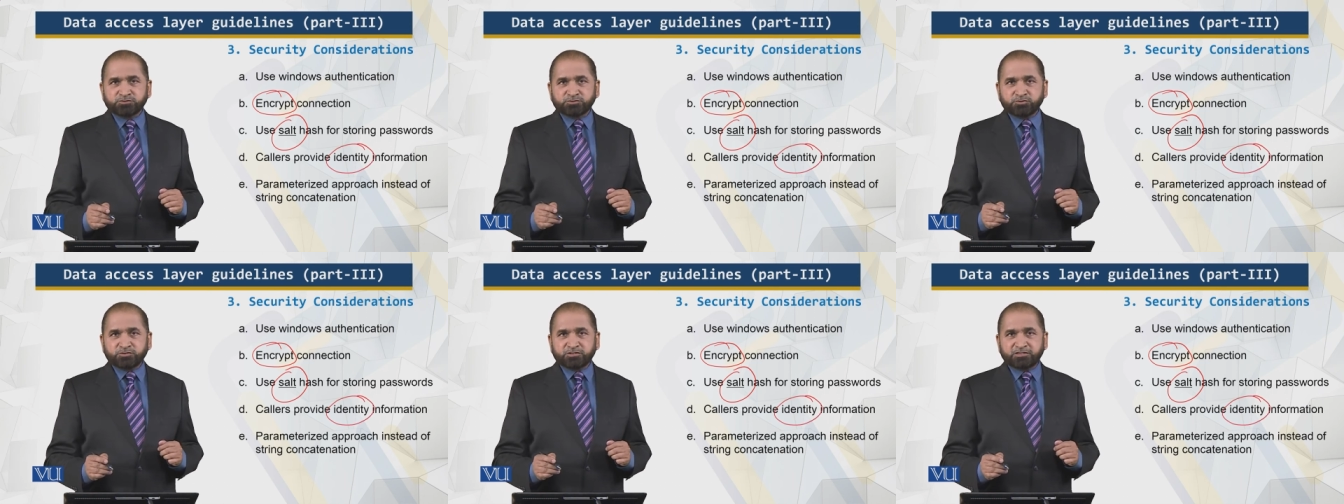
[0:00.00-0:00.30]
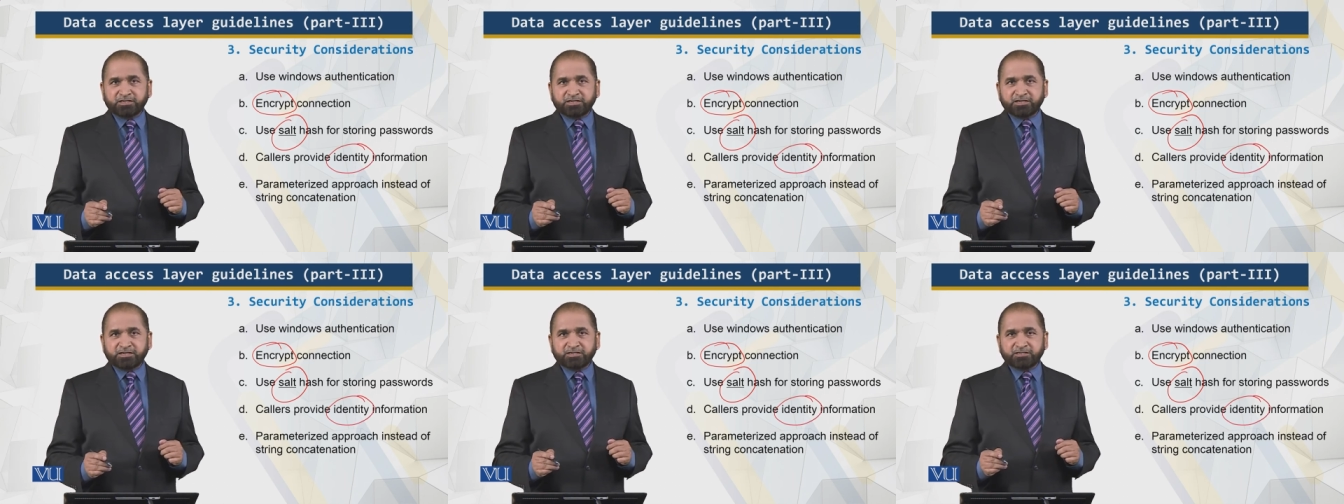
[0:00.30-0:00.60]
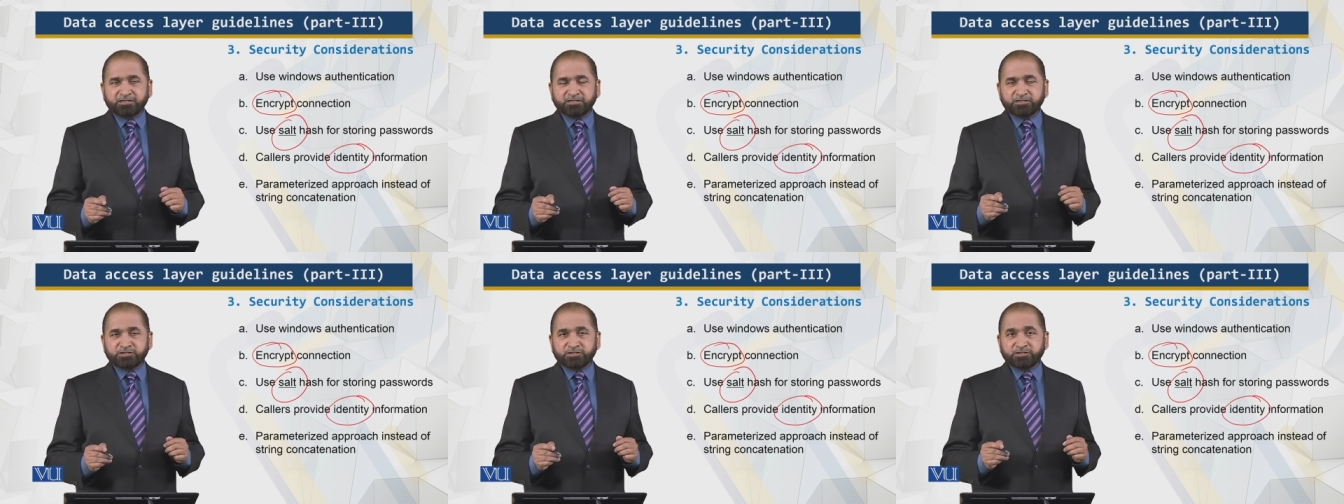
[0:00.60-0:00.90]
so
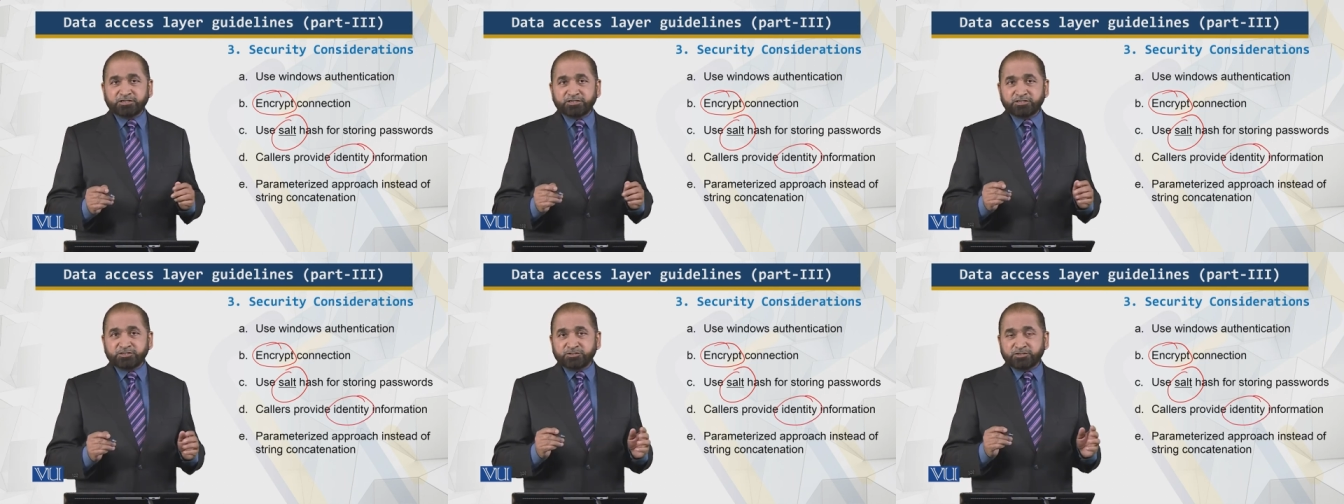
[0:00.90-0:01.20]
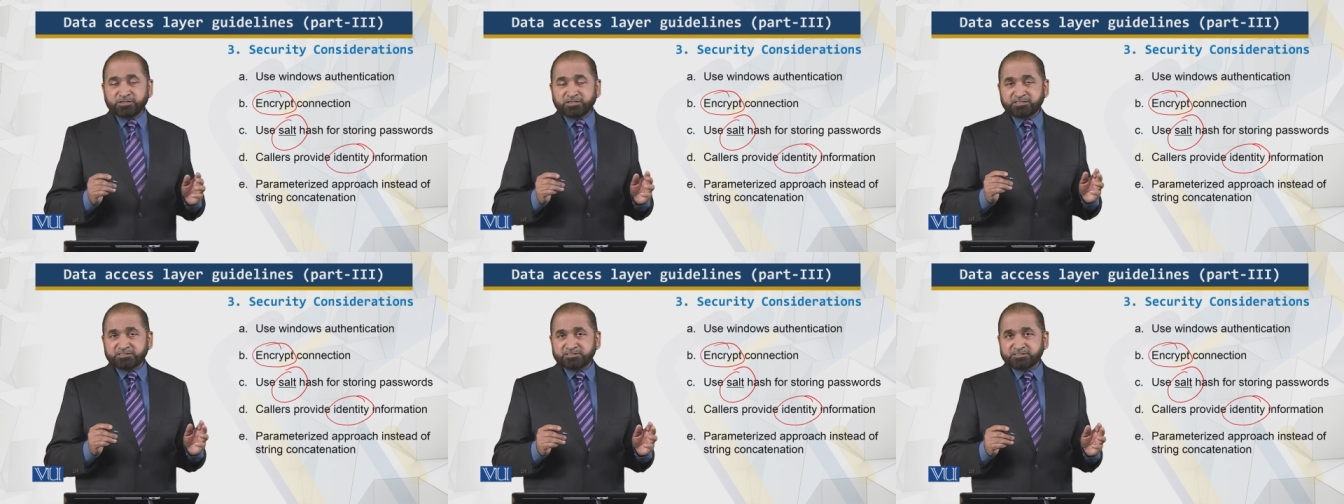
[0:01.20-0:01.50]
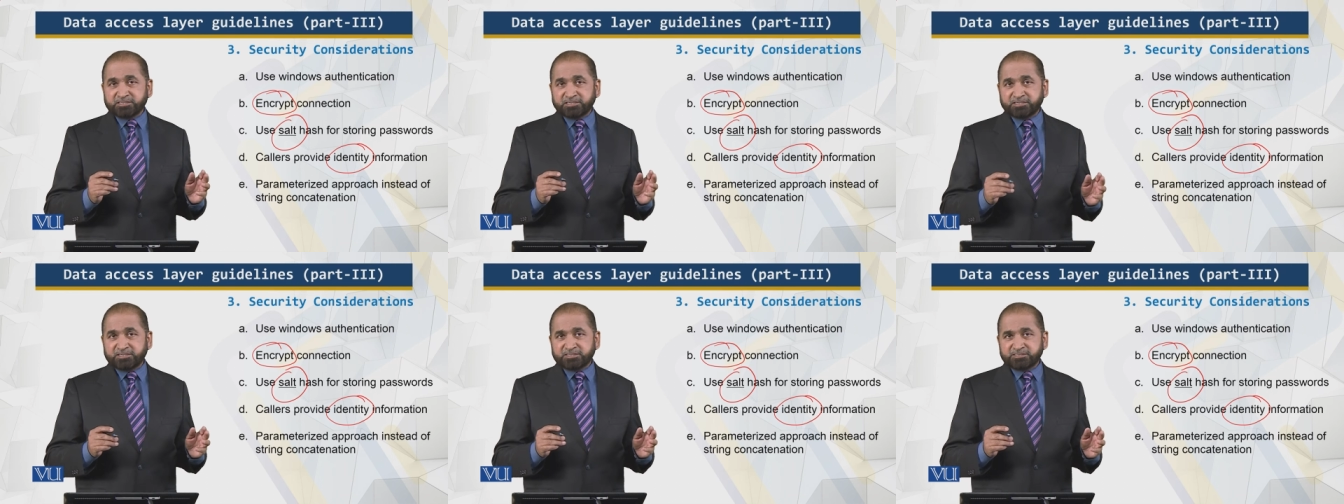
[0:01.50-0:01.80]
that you, it
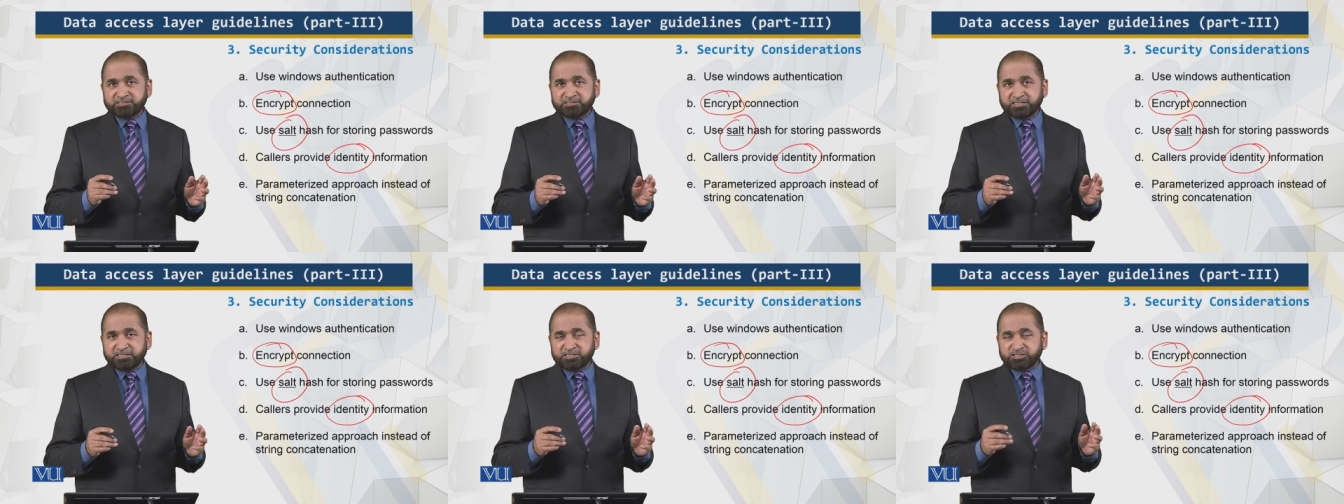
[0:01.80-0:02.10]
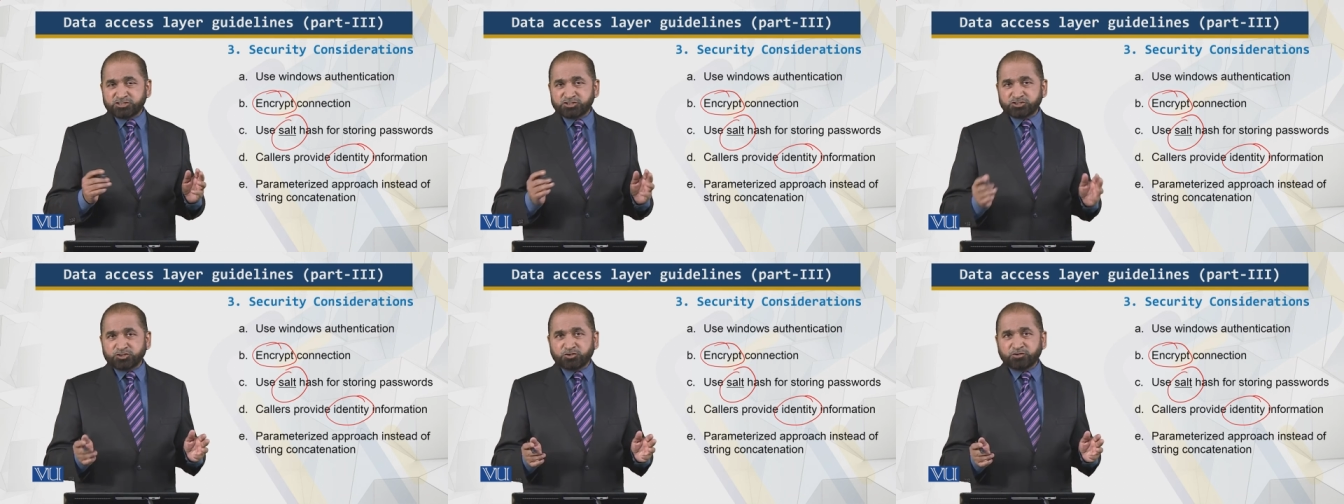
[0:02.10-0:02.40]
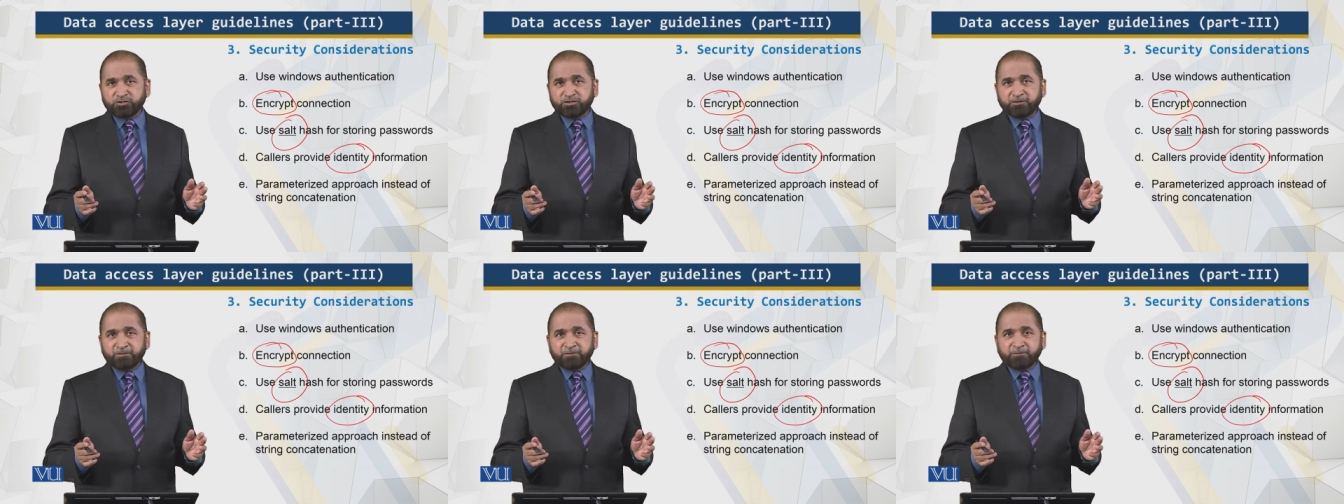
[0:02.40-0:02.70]
is it is
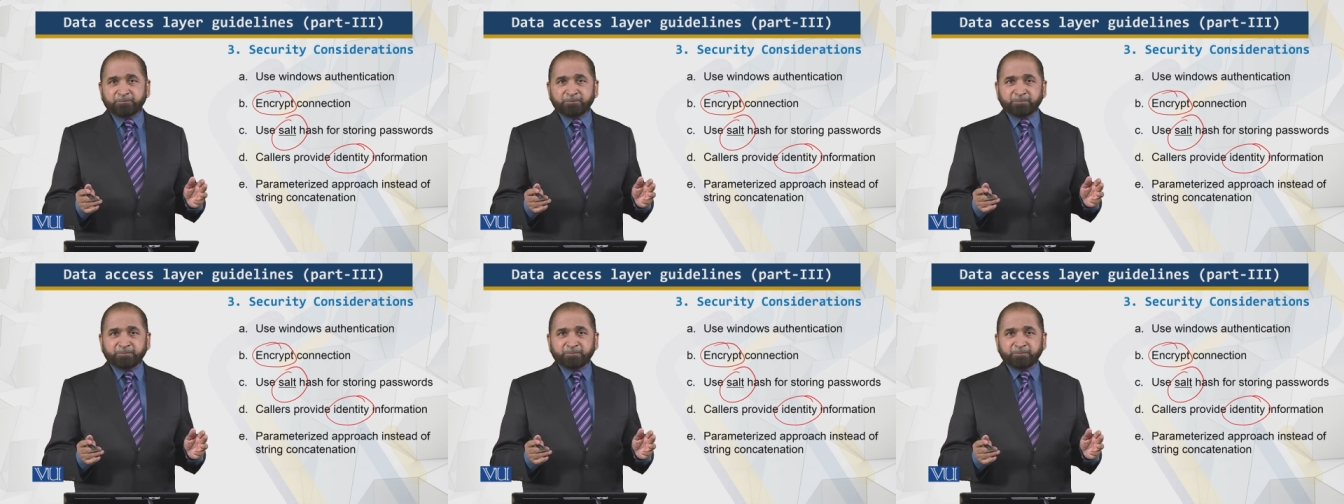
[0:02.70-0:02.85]
ensured